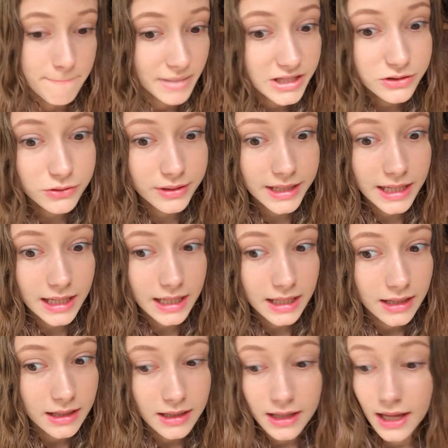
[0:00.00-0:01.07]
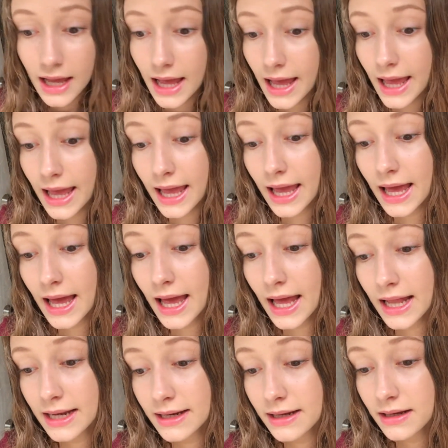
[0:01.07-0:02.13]
Misery
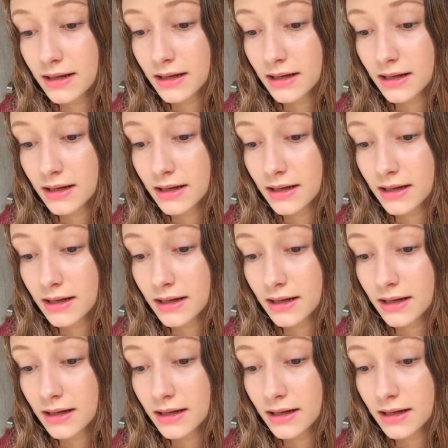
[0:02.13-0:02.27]
and